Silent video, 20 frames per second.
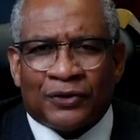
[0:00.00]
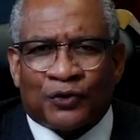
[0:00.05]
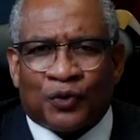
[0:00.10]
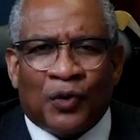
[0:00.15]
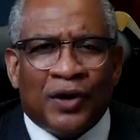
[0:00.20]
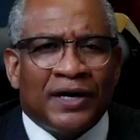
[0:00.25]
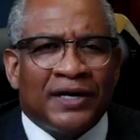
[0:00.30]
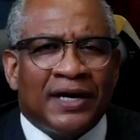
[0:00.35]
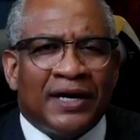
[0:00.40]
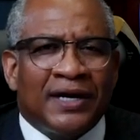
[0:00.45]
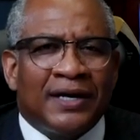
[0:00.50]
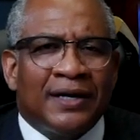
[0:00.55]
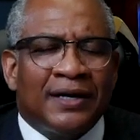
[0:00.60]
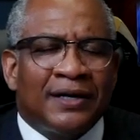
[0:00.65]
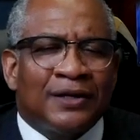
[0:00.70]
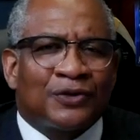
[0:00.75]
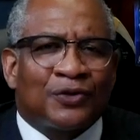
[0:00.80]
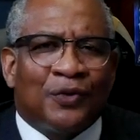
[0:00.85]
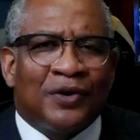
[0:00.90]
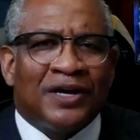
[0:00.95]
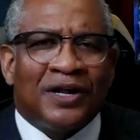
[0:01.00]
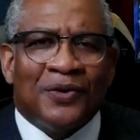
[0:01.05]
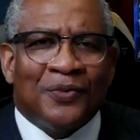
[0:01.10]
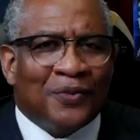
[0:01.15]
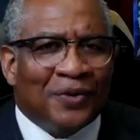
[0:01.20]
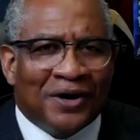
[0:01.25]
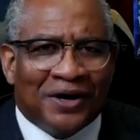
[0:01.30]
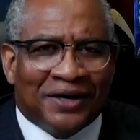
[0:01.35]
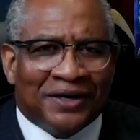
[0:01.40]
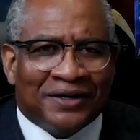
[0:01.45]

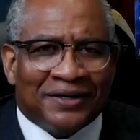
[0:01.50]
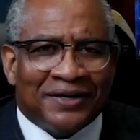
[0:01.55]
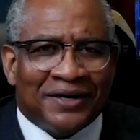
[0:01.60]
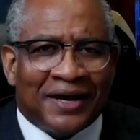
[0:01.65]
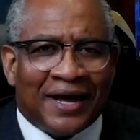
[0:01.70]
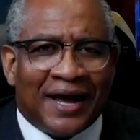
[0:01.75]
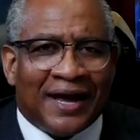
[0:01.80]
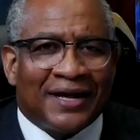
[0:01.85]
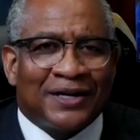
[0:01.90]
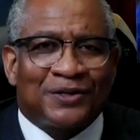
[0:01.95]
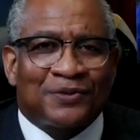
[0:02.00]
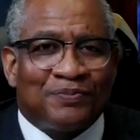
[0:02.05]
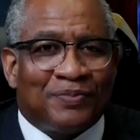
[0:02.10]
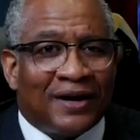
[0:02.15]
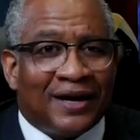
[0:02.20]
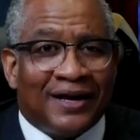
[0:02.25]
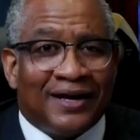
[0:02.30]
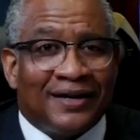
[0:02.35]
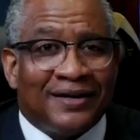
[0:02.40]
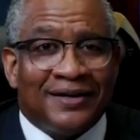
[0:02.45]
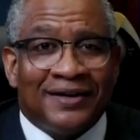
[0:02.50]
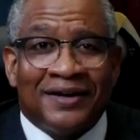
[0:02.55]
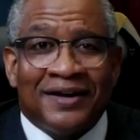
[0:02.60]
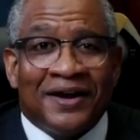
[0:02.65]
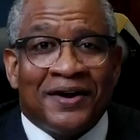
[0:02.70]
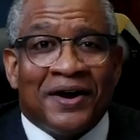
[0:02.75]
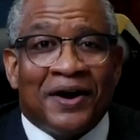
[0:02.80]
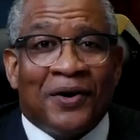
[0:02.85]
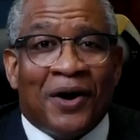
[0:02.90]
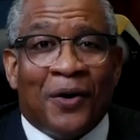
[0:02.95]
2021 has been
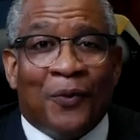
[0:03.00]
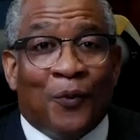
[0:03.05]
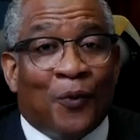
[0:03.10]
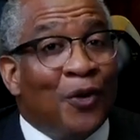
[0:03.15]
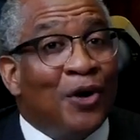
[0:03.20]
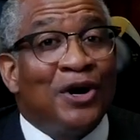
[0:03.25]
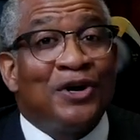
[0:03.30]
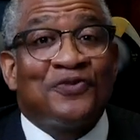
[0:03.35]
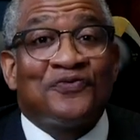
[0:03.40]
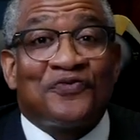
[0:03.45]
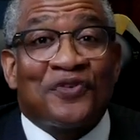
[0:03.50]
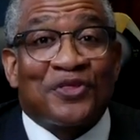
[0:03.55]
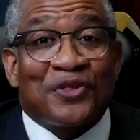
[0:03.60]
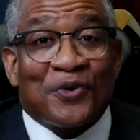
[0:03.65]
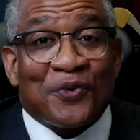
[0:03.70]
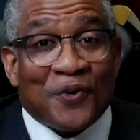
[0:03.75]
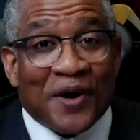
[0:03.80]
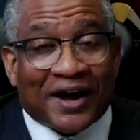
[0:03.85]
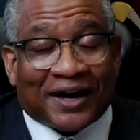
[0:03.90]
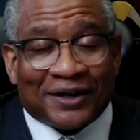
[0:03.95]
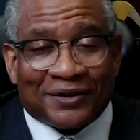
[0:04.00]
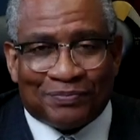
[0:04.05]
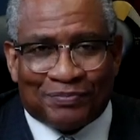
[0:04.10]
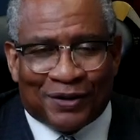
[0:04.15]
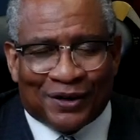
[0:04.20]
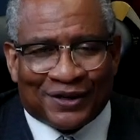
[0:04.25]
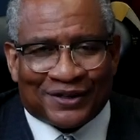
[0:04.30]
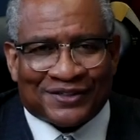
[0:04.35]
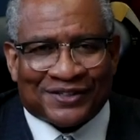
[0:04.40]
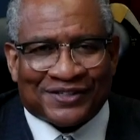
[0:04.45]
one for the record
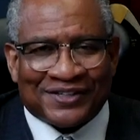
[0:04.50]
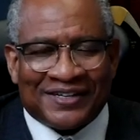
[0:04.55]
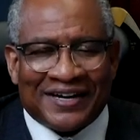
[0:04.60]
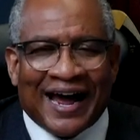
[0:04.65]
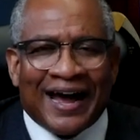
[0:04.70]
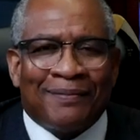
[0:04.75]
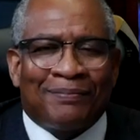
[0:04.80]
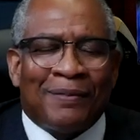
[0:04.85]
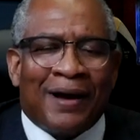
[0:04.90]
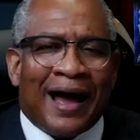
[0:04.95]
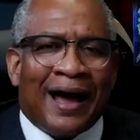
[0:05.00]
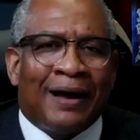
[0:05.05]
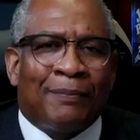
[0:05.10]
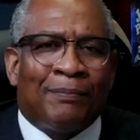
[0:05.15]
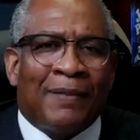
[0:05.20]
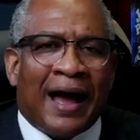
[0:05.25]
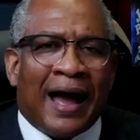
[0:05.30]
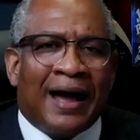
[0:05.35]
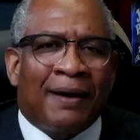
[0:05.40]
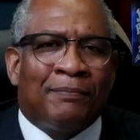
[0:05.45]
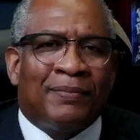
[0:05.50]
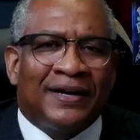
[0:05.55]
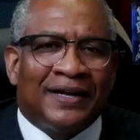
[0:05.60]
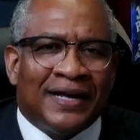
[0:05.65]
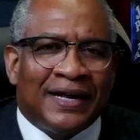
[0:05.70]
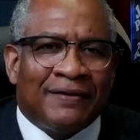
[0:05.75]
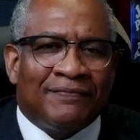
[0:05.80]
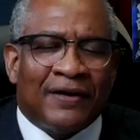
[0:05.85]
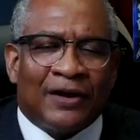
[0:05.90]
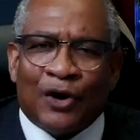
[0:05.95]
books. And I, I, I
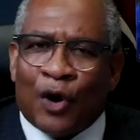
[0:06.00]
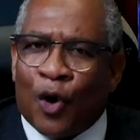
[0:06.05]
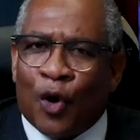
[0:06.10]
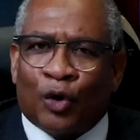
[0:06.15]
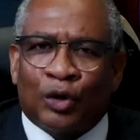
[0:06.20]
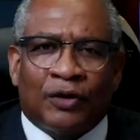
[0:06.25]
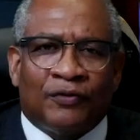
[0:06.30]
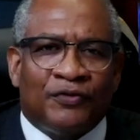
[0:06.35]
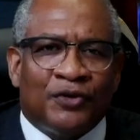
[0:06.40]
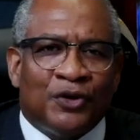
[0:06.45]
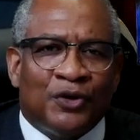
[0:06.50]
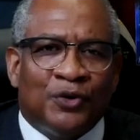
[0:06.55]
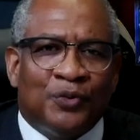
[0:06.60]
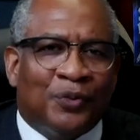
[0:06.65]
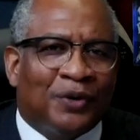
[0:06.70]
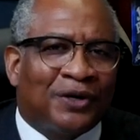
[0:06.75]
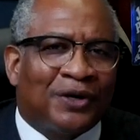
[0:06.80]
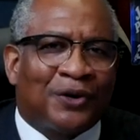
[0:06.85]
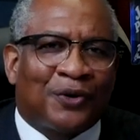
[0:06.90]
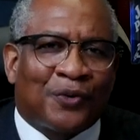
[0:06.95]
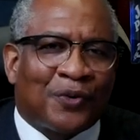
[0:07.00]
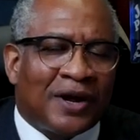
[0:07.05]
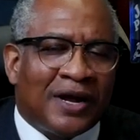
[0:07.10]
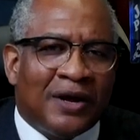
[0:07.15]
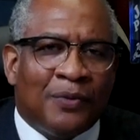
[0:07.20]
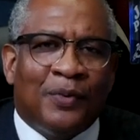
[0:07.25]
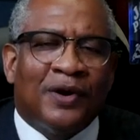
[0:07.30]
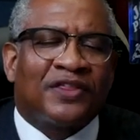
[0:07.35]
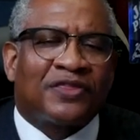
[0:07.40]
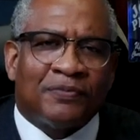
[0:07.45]
believe that all of you would
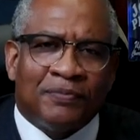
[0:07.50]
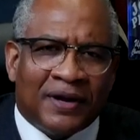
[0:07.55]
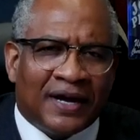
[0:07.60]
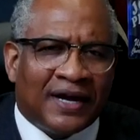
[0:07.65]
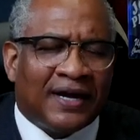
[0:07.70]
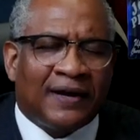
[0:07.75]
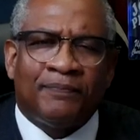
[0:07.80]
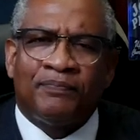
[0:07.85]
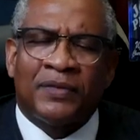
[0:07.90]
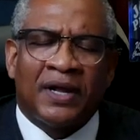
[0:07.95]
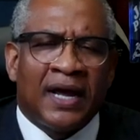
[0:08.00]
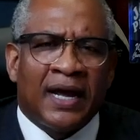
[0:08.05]
agree with me.